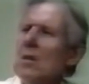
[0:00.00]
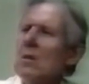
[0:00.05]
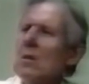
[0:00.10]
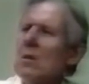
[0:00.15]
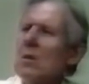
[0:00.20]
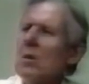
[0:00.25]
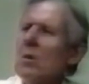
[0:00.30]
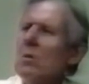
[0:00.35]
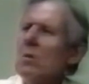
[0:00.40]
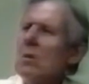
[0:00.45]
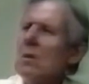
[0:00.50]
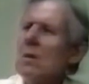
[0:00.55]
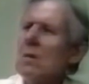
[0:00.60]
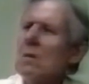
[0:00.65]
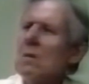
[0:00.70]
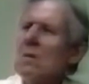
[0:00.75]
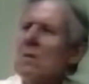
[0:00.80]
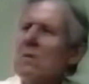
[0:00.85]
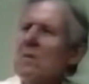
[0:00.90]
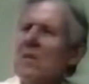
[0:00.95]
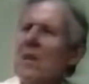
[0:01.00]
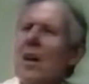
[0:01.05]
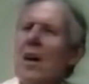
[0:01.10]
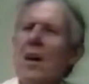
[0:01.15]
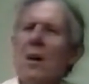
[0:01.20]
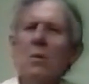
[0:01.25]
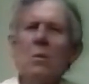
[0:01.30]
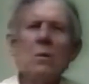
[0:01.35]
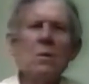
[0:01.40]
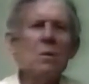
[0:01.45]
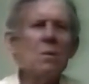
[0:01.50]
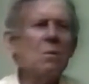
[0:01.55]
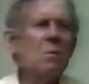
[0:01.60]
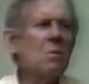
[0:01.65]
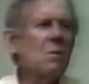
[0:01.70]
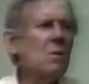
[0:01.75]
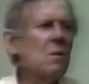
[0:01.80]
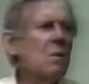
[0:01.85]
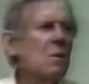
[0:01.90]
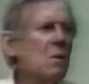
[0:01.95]
the coding of the
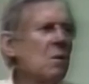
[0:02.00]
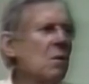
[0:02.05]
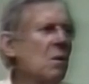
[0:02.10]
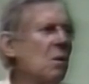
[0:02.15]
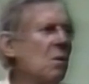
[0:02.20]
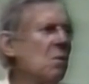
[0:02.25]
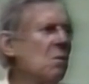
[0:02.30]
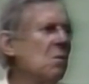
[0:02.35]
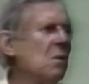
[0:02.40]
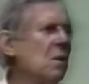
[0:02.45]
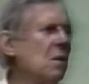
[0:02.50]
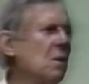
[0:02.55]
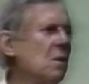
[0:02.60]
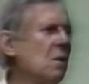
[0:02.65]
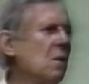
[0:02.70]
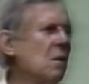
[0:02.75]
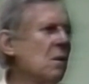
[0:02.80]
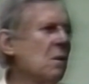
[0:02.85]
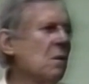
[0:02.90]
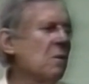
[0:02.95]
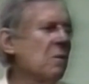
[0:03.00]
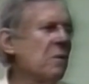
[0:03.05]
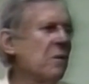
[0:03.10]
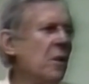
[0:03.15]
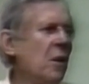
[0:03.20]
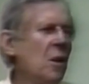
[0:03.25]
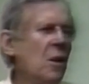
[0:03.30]
flowers, and the coding of